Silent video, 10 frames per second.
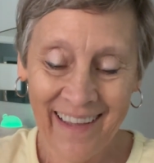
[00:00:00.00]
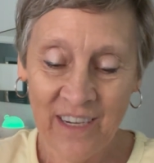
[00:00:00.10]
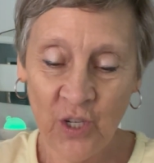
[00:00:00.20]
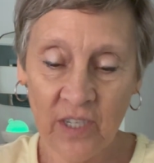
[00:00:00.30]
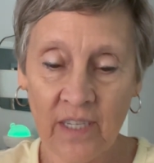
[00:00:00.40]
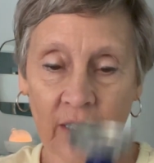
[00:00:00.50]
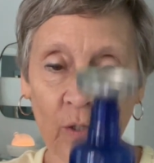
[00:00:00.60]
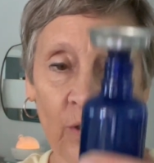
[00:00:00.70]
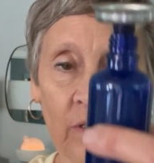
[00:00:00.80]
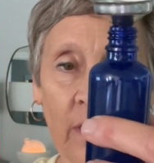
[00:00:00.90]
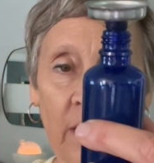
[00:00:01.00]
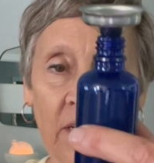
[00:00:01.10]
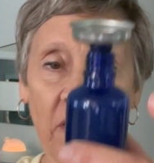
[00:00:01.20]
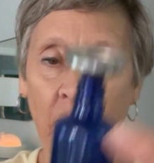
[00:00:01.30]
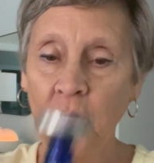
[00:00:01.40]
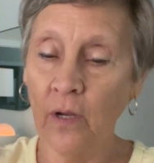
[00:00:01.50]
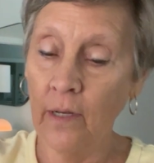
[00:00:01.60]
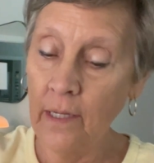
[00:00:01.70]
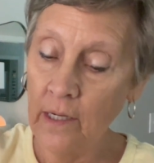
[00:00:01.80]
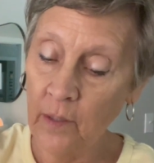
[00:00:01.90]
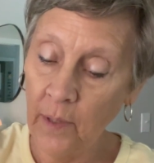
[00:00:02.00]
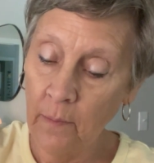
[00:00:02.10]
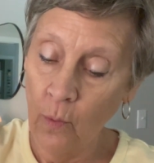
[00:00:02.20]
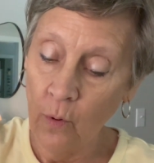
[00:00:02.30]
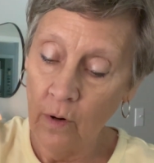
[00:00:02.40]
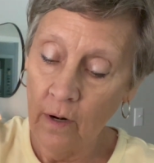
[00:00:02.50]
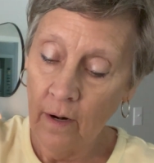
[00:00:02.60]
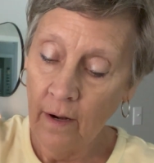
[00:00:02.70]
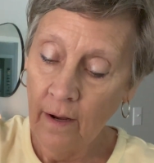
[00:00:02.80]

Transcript: Just a little tip there, a little bit more.